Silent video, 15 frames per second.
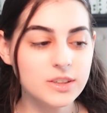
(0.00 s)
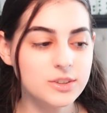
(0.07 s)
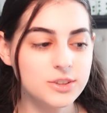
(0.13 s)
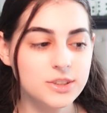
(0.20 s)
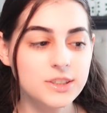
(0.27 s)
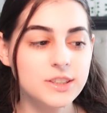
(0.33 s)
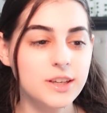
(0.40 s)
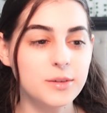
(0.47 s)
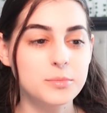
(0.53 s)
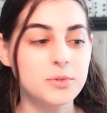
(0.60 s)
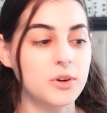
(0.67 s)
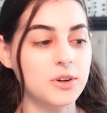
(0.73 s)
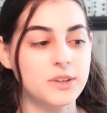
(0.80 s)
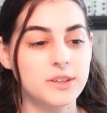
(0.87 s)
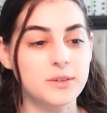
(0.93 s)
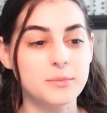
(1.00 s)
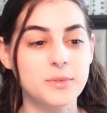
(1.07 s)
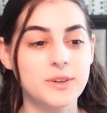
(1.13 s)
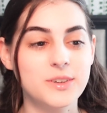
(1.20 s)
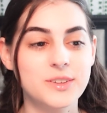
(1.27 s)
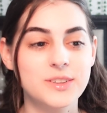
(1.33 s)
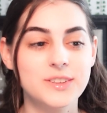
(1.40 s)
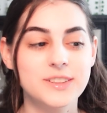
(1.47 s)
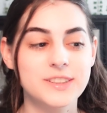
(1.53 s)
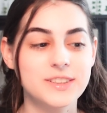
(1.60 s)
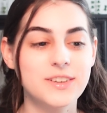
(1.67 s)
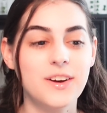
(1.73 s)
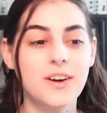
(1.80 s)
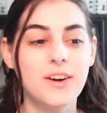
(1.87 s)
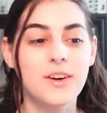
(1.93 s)
she kept talking about it and
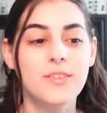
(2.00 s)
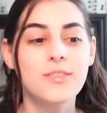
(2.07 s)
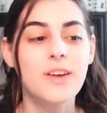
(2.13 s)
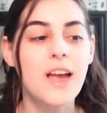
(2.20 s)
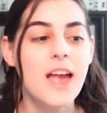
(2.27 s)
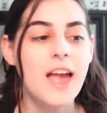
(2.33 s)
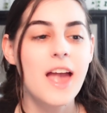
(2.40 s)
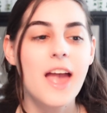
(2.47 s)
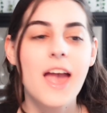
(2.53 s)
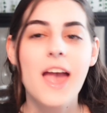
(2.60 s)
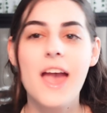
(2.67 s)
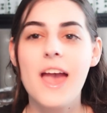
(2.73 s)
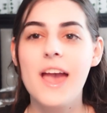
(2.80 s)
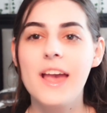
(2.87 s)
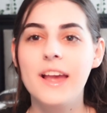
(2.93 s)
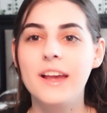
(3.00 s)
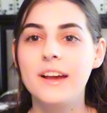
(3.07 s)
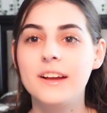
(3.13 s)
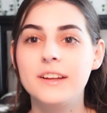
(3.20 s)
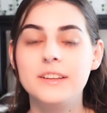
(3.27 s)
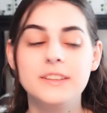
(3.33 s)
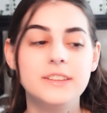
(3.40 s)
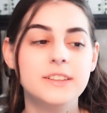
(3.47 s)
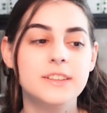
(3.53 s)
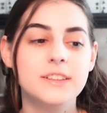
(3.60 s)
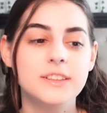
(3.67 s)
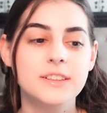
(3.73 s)
stuff, and